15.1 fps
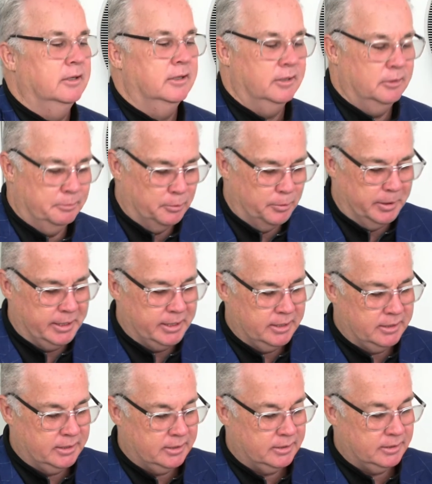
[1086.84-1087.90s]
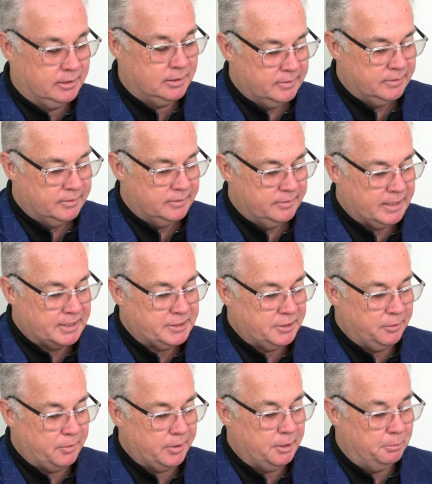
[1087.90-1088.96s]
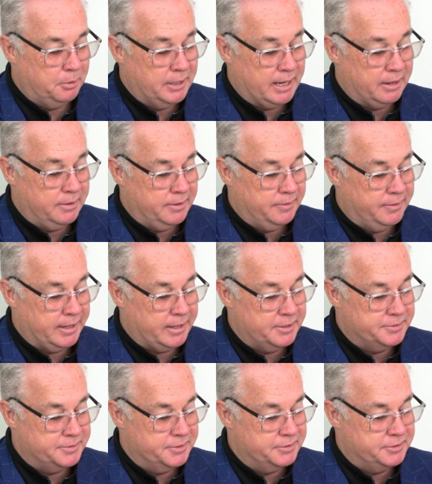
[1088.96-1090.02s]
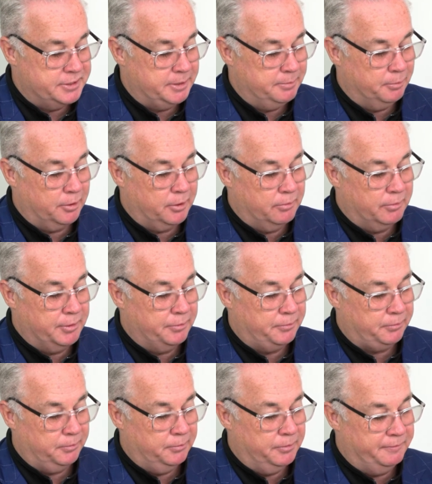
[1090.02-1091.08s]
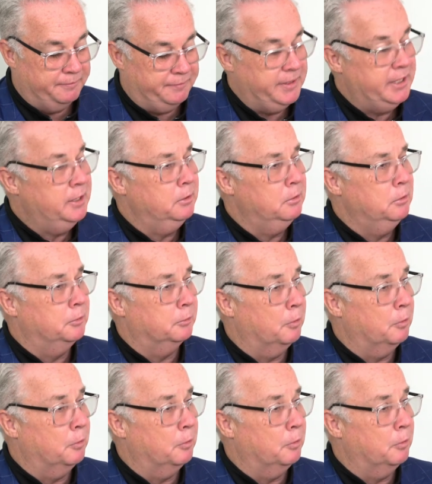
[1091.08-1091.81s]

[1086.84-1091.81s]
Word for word: Oh boy. That's incredible. Now, that is the zebra going through the field or the